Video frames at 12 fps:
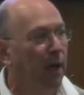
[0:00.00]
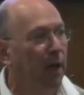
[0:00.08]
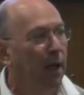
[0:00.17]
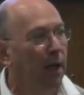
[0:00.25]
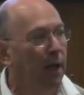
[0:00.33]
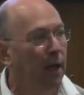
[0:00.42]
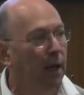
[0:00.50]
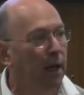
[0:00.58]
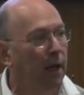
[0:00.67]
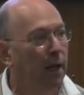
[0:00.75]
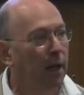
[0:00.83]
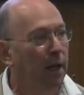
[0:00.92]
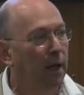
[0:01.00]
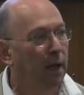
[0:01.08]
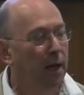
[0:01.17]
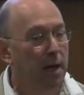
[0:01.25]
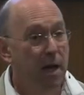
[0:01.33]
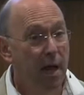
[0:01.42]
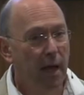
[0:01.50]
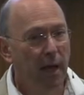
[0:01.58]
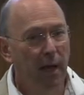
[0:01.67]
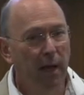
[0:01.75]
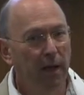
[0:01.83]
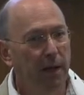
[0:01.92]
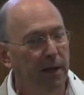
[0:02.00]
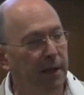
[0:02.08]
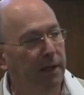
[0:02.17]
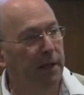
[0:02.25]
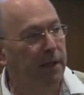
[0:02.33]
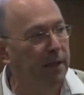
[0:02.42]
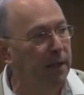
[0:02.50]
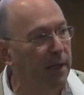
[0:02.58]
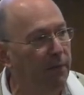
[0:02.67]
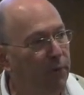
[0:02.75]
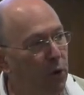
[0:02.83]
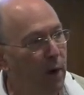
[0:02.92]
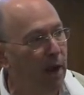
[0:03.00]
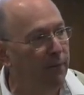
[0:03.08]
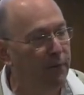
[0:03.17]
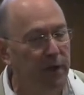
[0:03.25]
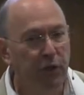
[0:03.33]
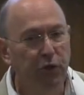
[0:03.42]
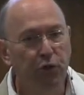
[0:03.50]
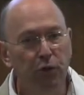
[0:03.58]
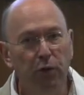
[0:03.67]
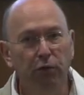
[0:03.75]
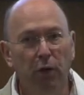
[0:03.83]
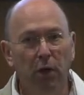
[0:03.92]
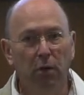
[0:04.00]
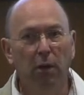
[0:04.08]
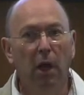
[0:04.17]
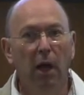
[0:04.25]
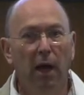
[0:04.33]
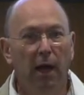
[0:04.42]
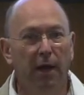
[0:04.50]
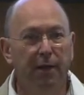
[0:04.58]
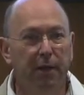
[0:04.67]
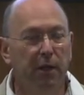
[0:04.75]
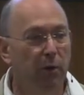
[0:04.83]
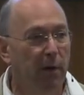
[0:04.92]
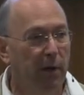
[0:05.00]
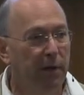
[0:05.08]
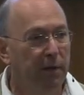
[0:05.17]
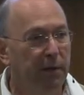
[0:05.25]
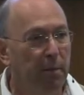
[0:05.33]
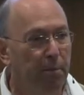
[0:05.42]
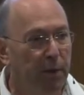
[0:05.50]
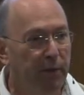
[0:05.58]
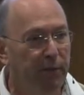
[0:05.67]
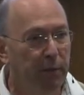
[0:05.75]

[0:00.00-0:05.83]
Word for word: uh, uh, in, if you have that dual role, I think you're in the perfect